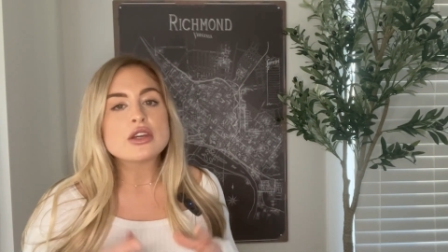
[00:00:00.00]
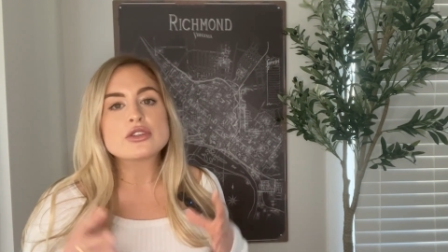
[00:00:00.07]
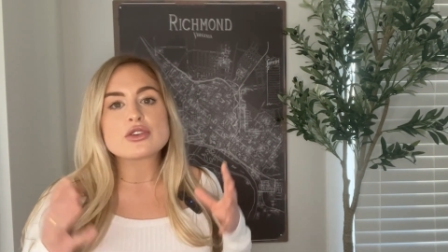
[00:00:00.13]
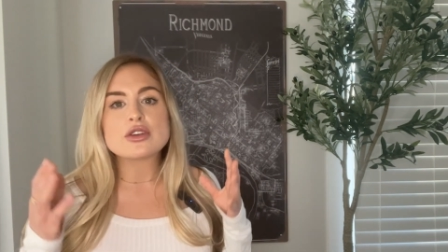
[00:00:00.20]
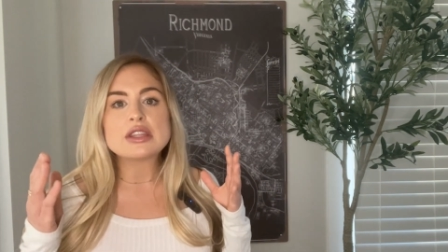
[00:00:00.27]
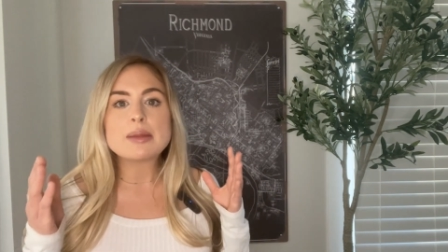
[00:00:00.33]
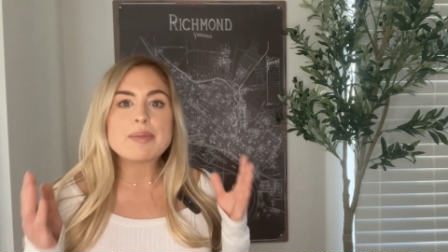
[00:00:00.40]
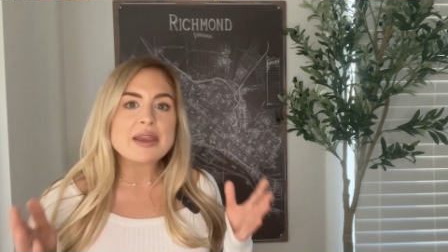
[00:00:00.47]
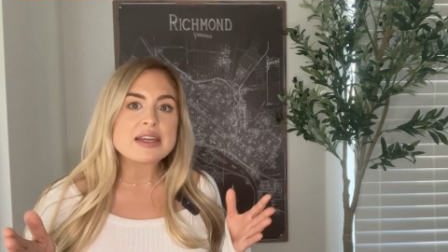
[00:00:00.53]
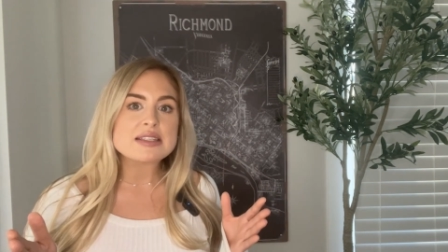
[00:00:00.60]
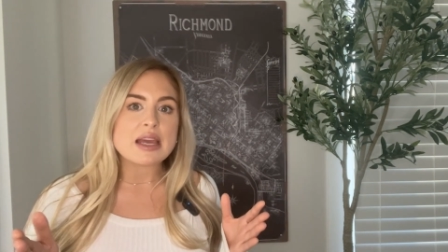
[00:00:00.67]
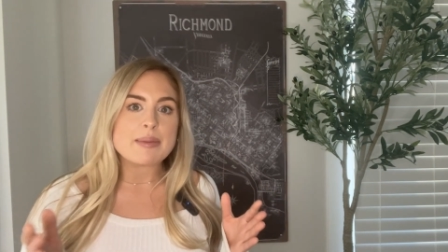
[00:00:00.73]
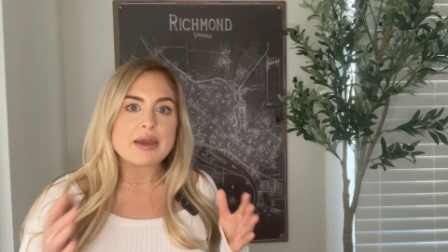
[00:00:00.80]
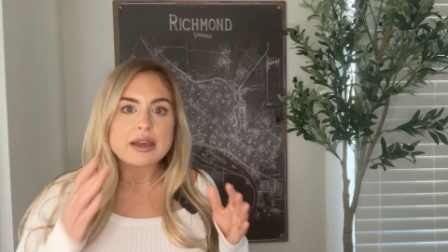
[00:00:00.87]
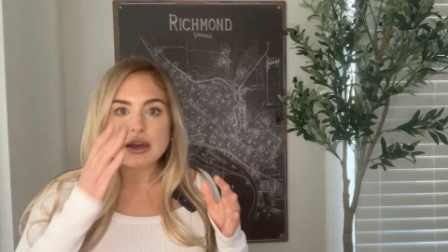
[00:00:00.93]
During the
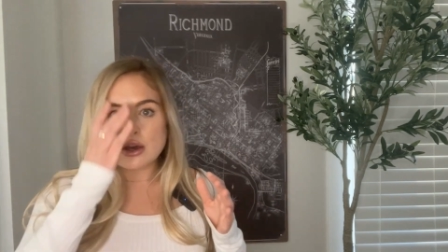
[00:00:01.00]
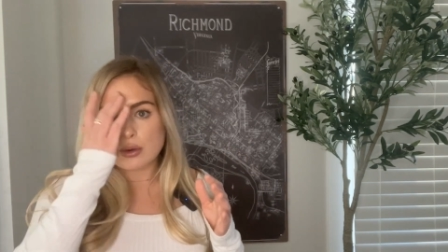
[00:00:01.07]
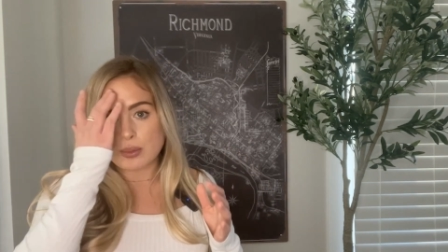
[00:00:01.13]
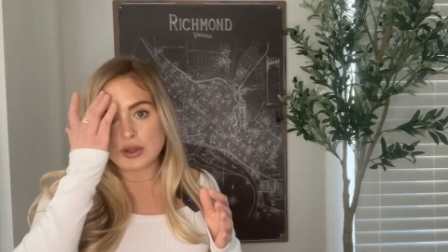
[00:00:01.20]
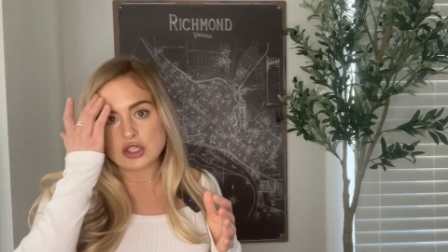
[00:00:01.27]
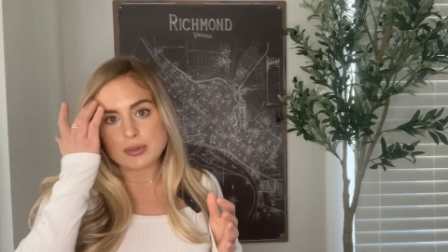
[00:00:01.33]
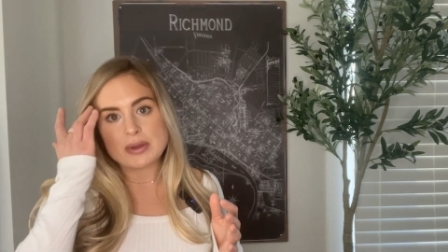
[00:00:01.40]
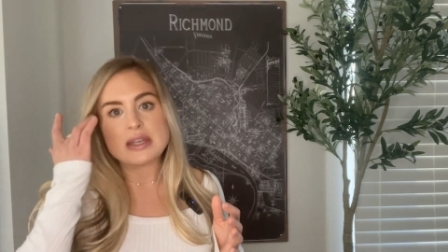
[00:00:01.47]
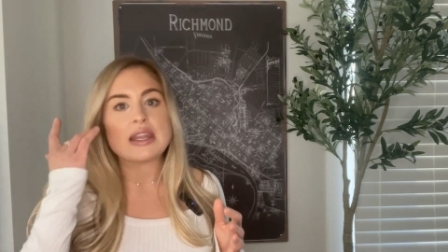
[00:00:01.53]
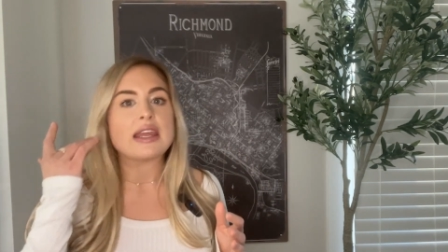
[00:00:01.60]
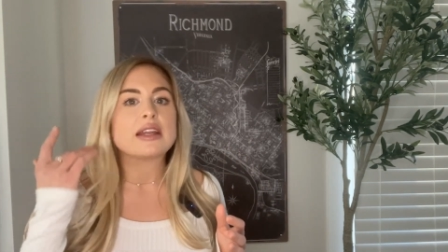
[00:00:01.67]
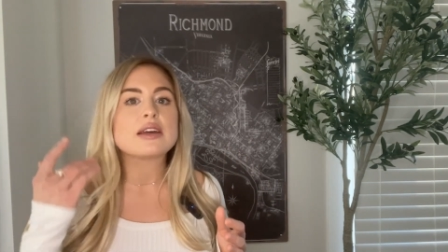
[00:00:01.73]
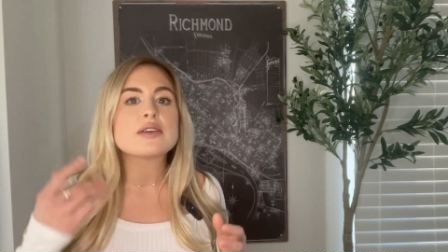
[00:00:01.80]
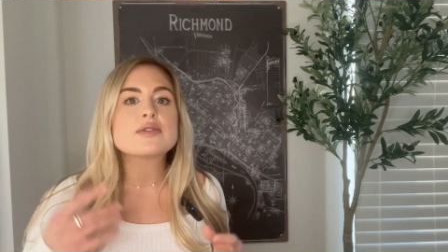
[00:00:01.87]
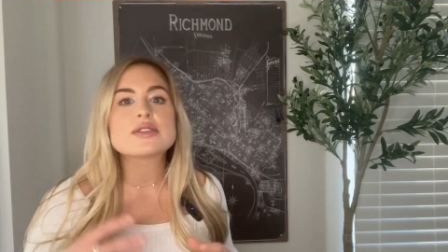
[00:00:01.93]
pandemic, a Richmond native